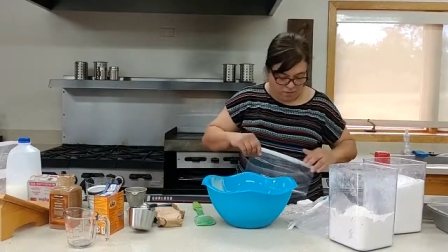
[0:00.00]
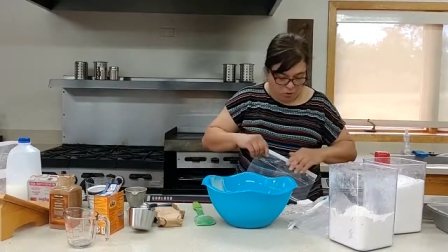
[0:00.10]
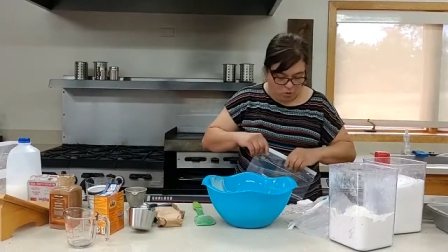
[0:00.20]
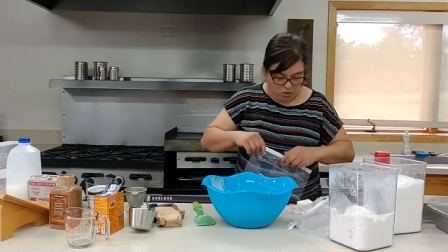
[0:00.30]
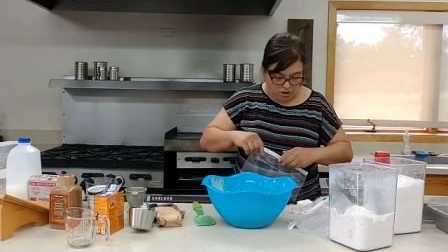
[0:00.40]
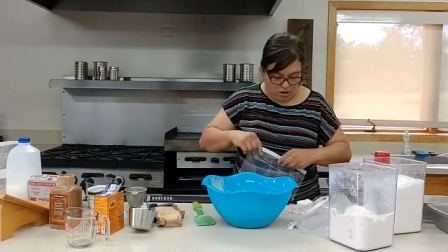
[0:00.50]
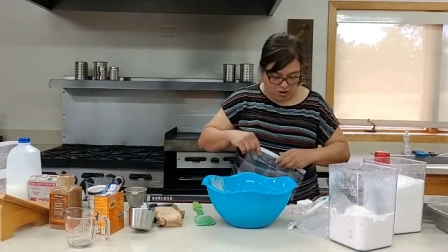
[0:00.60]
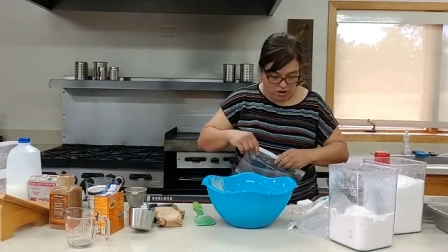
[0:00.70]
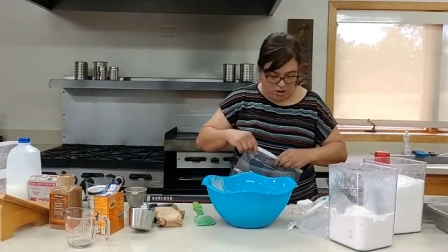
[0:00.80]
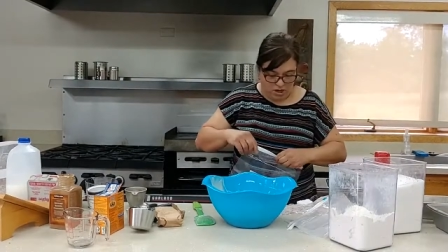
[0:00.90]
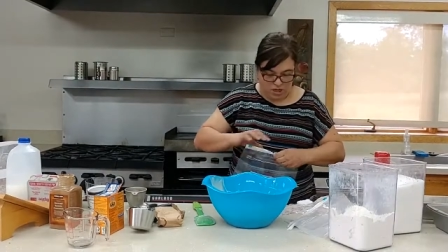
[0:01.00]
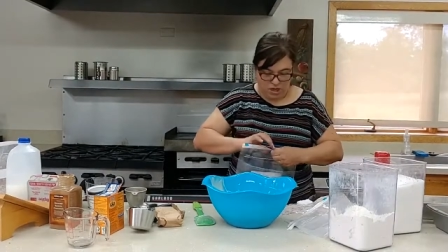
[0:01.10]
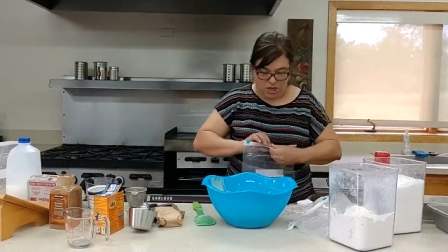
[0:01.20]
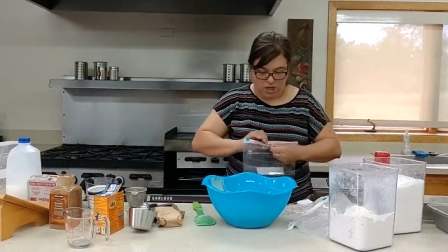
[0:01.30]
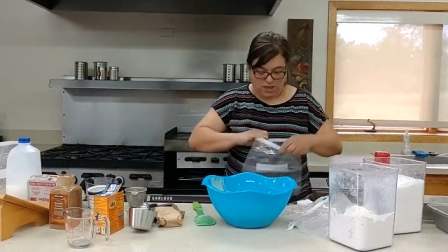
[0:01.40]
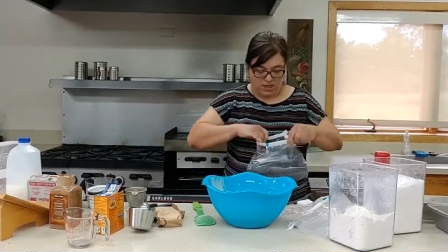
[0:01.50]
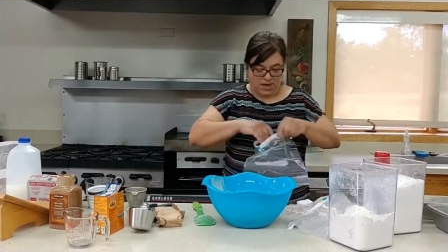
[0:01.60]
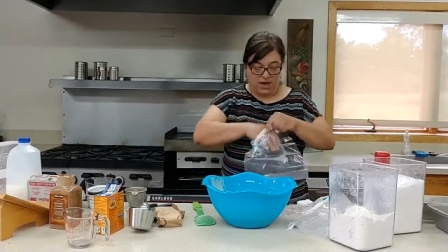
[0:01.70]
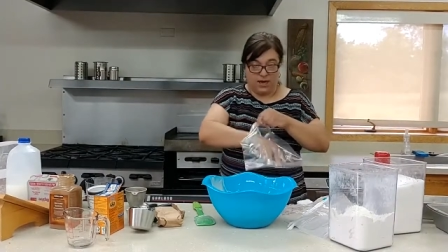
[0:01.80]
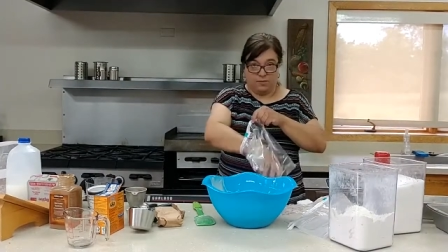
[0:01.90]
4
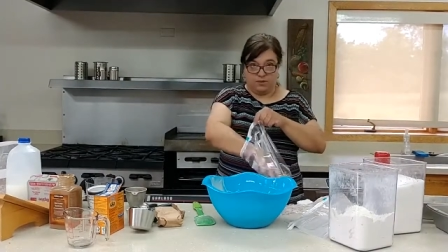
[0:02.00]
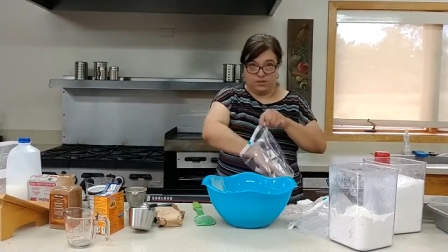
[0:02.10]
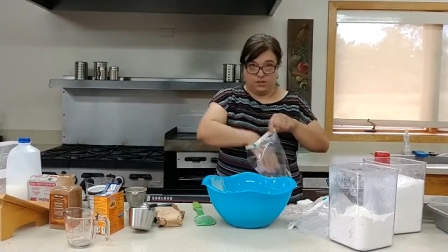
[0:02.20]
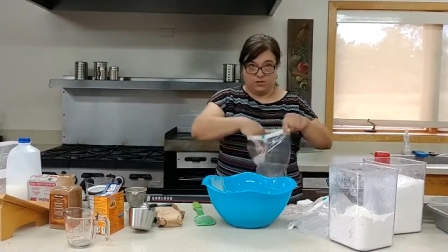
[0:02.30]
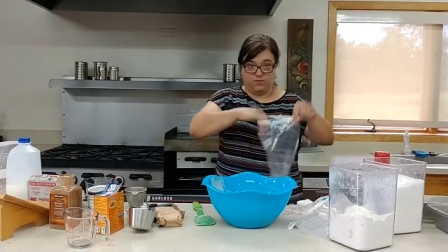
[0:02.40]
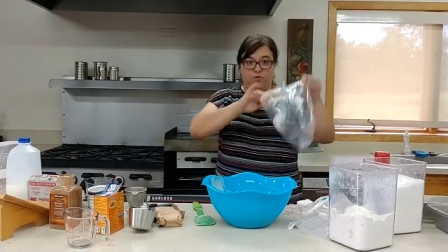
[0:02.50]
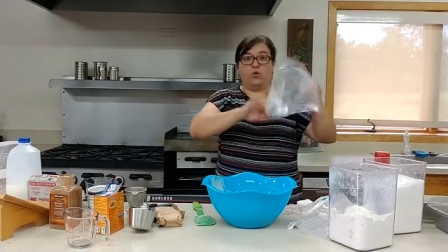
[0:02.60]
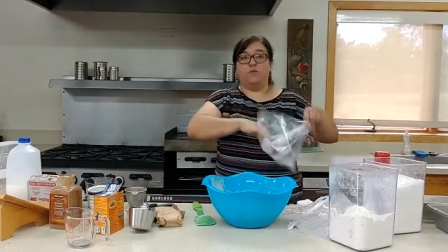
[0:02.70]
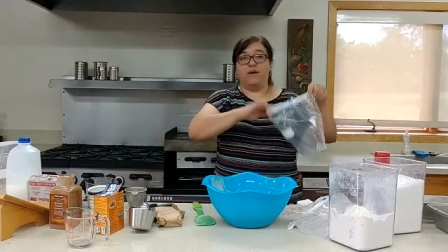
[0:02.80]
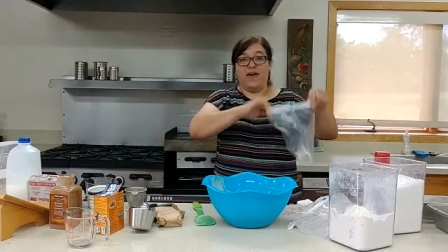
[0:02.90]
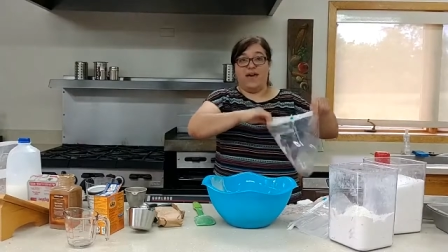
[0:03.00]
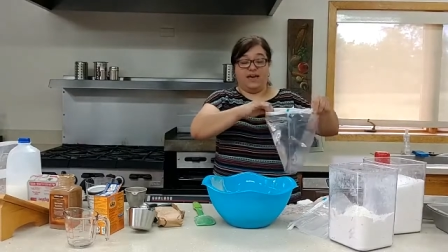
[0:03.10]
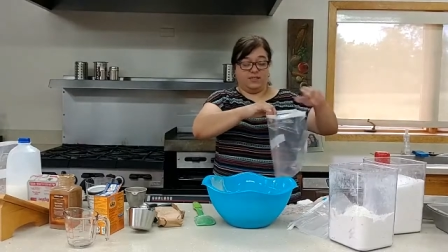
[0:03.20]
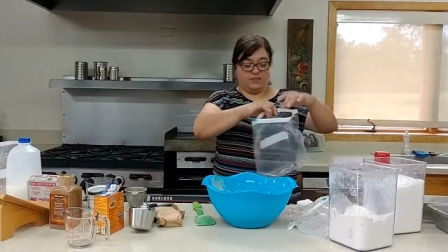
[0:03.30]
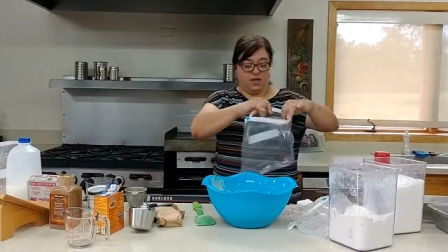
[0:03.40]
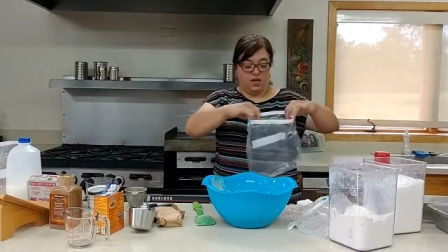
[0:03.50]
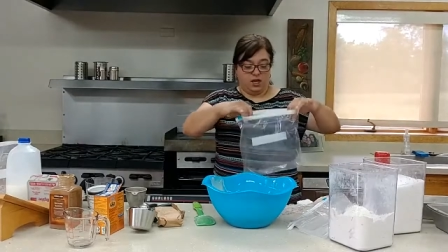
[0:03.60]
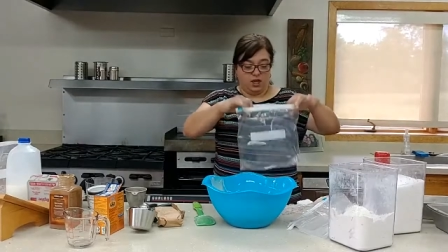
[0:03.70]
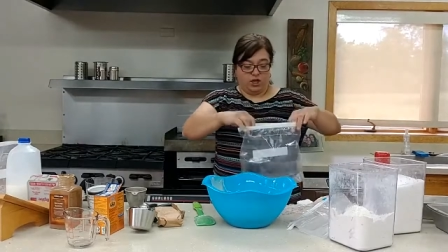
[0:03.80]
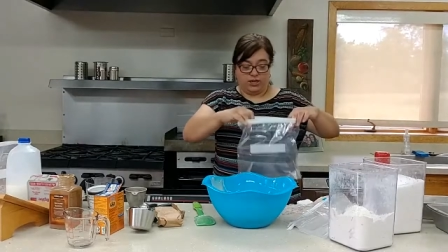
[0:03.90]
cups, so 4 bags.
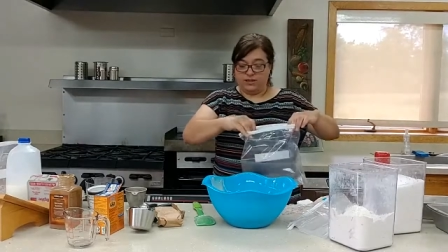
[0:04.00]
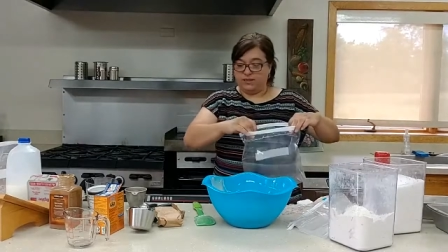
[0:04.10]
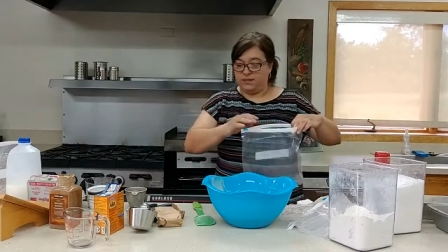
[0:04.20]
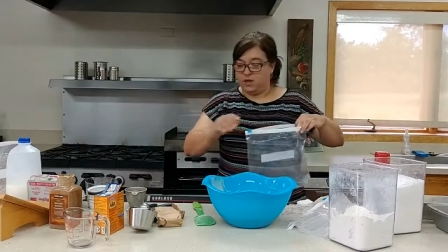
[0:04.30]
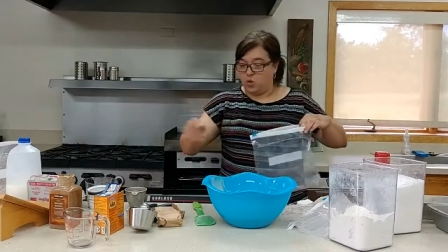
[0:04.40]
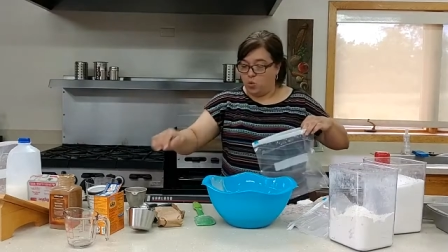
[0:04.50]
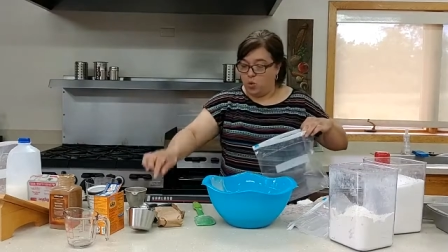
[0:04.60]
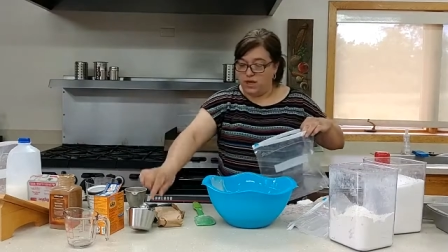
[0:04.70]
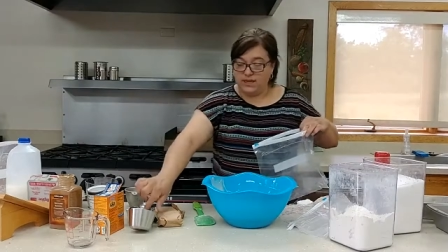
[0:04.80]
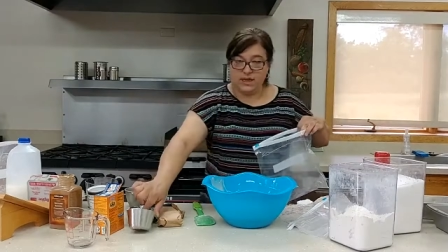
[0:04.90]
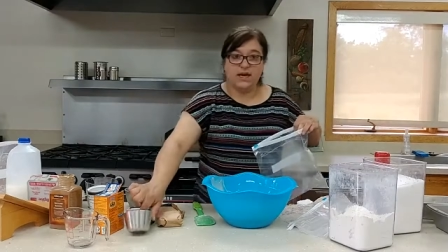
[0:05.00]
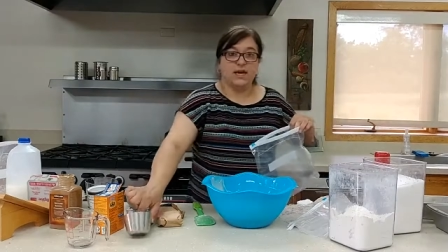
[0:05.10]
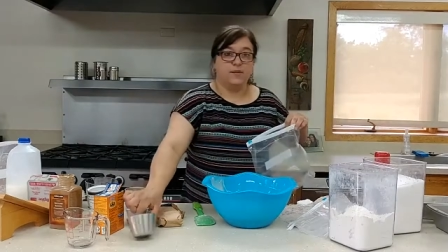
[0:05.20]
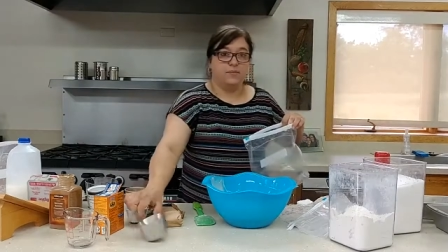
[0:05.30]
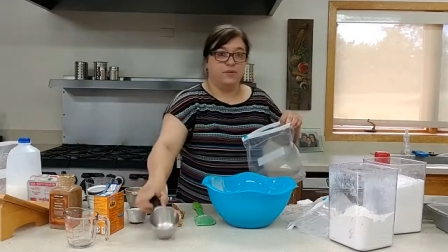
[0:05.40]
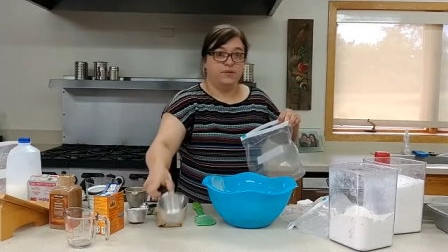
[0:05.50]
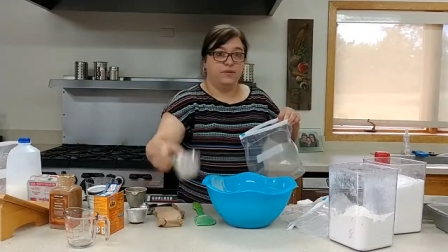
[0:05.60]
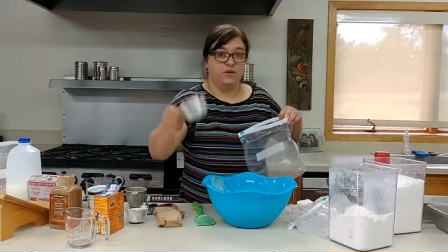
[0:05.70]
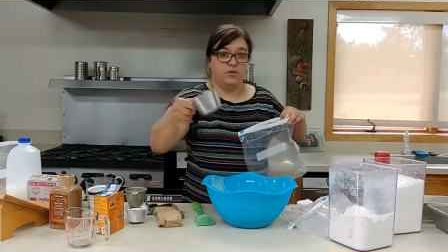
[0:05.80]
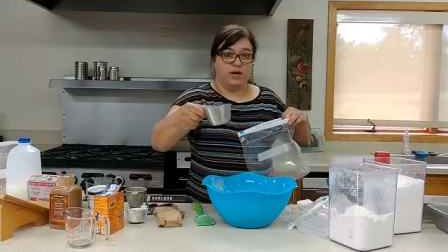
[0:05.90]
You're going to, 1 cup,
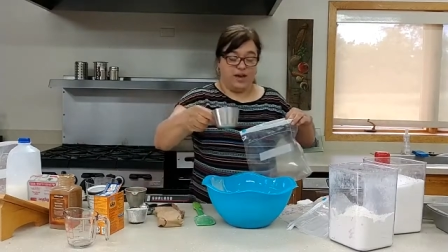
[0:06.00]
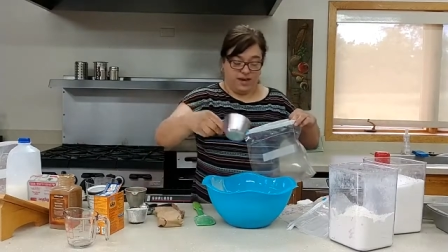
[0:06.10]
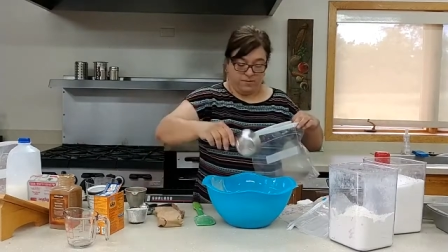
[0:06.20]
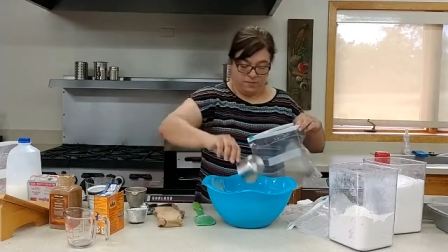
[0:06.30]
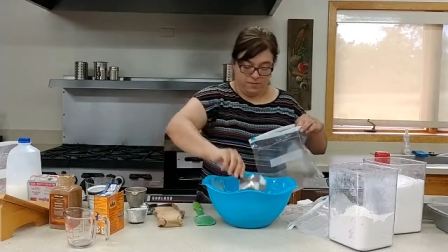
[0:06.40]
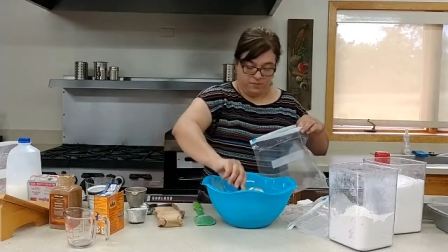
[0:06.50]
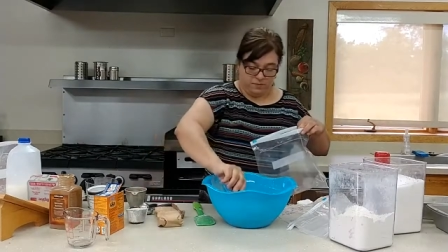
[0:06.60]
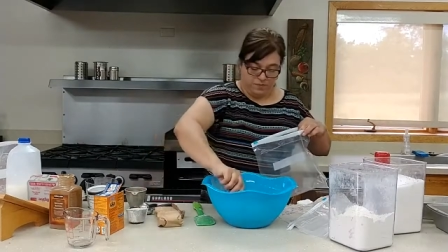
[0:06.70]
okay?